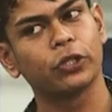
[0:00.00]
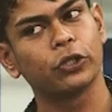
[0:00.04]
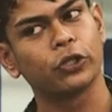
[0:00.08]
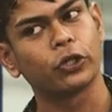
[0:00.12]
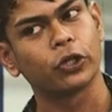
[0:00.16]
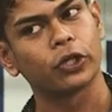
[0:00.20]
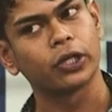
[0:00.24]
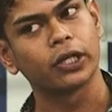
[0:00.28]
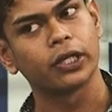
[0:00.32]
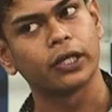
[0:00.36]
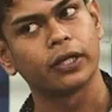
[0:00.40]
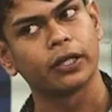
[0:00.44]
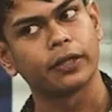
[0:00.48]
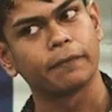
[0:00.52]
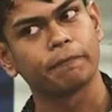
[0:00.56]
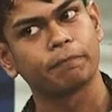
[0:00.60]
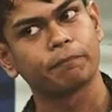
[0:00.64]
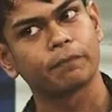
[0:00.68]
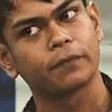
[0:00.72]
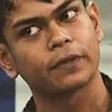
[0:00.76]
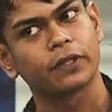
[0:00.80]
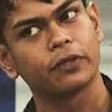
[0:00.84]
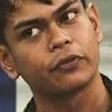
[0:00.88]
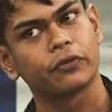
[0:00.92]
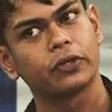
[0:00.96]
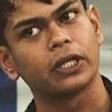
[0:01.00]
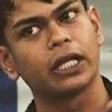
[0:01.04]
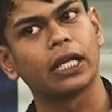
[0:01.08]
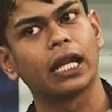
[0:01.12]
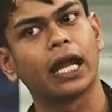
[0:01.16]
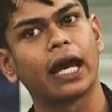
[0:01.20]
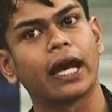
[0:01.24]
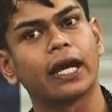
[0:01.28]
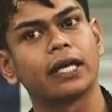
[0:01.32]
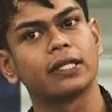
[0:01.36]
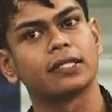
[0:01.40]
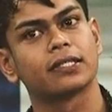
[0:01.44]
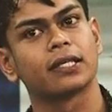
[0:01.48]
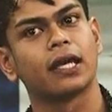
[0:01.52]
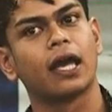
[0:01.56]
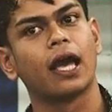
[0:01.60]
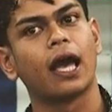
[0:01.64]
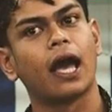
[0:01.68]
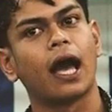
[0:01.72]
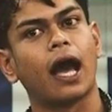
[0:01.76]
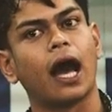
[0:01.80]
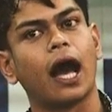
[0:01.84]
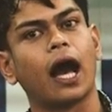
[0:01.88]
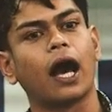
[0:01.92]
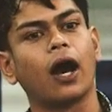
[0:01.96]
you're gonna realize
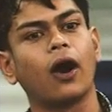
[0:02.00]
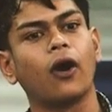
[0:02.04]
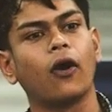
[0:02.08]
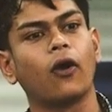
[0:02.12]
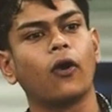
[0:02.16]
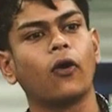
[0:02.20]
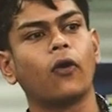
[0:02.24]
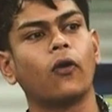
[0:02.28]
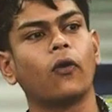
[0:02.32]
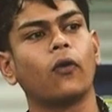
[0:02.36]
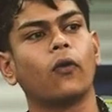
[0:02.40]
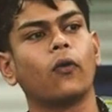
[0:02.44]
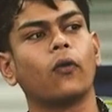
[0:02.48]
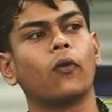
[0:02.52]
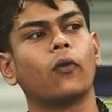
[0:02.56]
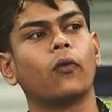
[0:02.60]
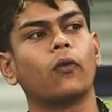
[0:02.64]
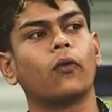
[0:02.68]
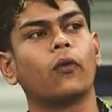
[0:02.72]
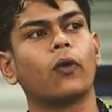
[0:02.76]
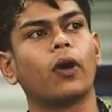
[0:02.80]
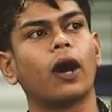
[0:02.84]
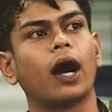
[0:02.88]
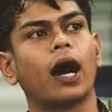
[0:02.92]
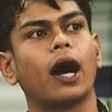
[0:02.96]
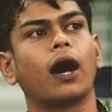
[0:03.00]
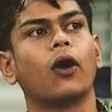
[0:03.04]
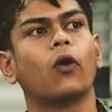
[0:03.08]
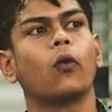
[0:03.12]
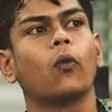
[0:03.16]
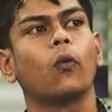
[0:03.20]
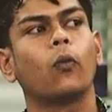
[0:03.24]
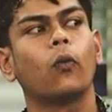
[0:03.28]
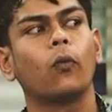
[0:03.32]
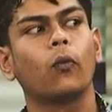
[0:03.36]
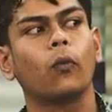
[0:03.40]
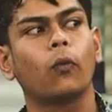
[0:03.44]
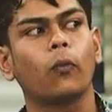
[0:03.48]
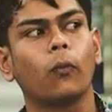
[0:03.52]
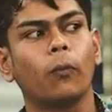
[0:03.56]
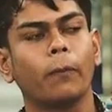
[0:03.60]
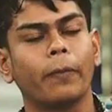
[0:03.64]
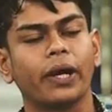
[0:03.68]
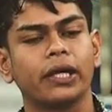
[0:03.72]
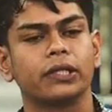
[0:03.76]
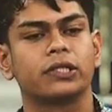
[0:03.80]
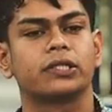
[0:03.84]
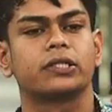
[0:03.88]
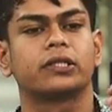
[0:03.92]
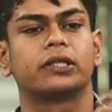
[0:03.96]
how how
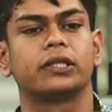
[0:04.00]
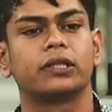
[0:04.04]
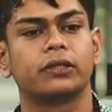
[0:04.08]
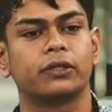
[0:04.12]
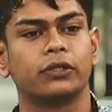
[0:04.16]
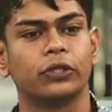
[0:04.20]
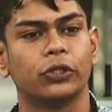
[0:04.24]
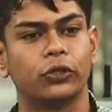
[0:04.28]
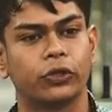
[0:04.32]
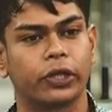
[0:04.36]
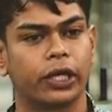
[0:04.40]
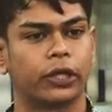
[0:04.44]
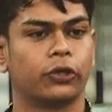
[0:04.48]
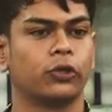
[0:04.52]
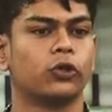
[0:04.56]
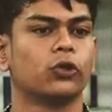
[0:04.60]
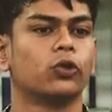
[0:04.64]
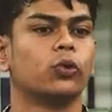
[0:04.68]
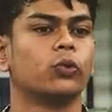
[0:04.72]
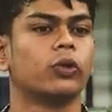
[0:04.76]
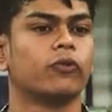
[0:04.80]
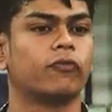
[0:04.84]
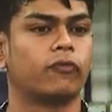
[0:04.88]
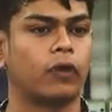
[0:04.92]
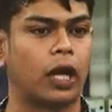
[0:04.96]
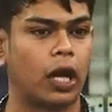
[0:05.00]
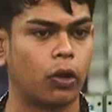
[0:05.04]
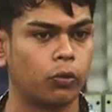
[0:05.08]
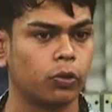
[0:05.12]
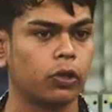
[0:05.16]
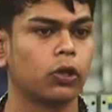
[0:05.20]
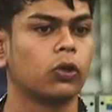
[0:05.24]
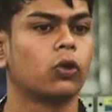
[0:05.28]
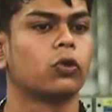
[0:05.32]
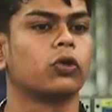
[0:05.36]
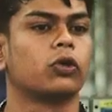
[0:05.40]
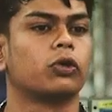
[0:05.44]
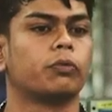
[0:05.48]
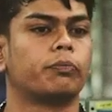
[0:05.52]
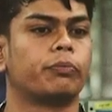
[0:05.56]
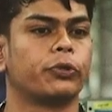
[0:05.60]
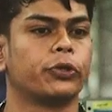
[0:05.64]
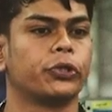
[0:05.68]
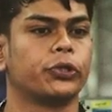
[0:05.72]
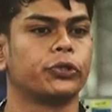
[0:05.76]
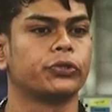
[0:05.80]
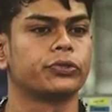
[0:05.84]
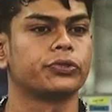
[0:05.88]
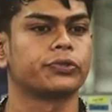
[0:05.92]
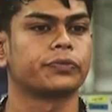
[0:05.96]
much you can do with our local
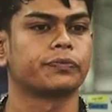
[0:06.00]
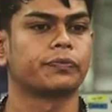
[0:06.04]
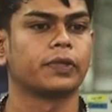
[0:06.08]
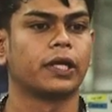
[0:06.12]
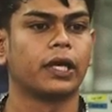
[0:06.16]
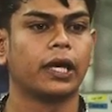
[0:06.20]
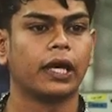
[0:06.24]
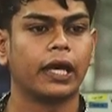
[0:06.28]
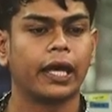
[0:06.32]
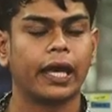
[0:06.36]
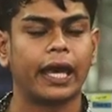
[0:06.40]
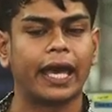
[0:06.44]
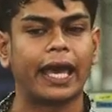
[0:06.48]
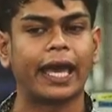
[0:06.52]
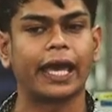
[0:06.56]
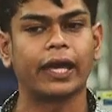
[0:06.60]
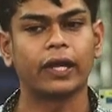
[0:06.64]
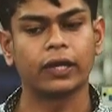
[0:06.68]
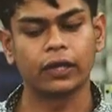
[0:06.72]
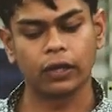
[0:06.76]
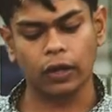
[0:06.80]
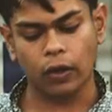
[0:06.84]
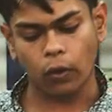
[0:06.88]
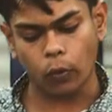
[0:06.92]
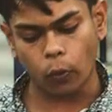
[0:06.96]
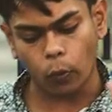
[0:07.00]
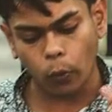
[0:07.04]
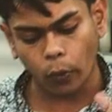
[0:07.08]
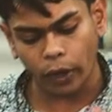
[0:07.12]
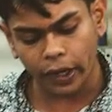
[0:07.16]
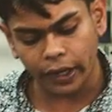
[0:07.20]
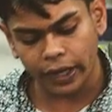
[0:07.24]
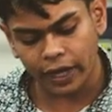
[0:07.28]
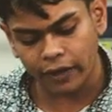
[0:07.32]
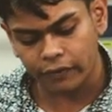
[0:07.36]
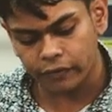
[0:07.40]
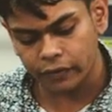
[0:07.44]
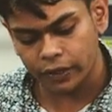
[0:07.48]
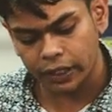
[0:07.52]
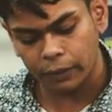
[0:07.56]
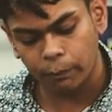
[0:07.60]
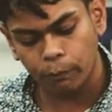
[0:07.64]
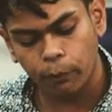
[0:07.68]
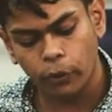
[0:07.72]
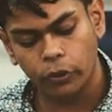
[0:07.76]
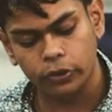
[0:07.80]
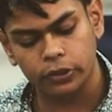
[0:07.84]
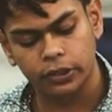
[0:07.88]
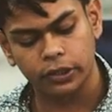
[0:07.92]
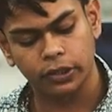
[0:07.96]
produce. And whatever
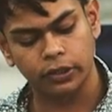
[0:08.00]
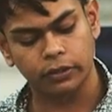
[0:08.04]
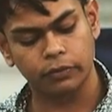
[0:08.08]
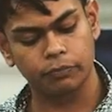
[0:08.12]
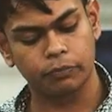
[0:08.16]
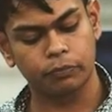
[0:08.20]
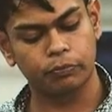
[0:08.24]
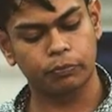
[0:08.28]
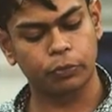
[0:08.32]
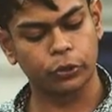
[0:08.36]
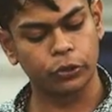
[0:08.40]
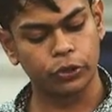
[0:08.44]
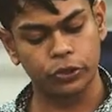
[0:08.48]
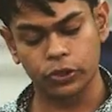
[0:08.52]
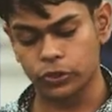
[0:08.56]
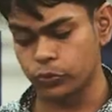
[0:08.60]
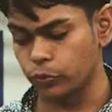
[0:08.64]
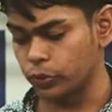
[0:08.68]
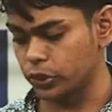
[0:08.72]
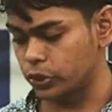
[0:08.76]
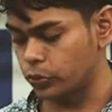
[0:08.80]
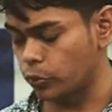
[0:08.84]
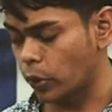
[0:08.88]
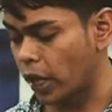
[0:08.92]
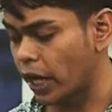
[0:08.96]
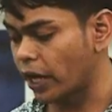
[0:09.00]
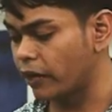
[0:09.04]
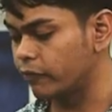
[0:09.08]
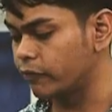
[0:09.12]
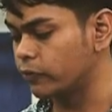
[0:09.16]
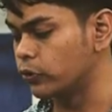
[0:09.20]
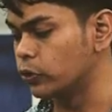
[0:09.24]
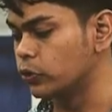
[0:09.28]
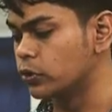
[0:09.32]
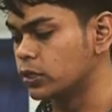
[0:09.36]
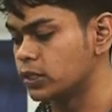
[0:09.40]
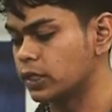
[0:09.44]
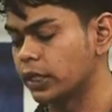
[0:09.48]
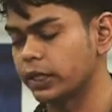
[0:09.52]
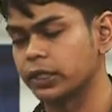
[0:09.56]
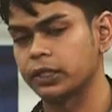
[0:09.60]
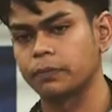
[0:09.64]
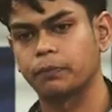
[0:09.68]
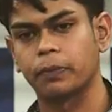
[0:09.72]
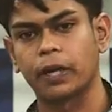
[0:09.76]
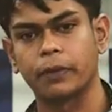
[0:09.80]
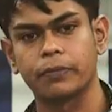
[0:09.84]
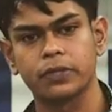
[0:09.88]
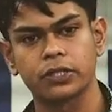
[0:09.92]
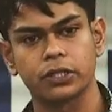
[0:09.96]
imported produce which I've used, like the
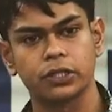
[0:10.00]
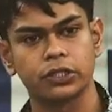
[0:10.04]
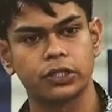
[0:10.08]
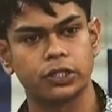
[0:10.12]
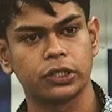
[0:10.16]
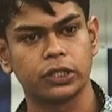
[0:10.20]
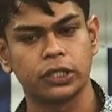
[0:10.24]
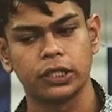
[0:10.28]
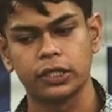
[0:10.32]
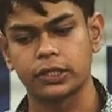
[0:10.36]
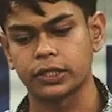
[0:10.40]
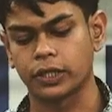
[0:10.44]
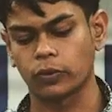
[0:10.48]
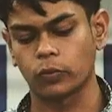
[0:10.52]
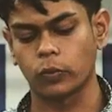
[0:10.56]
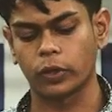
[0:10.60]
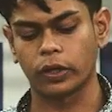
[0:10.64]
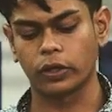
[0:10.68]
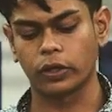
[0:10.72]
parmesan cheese and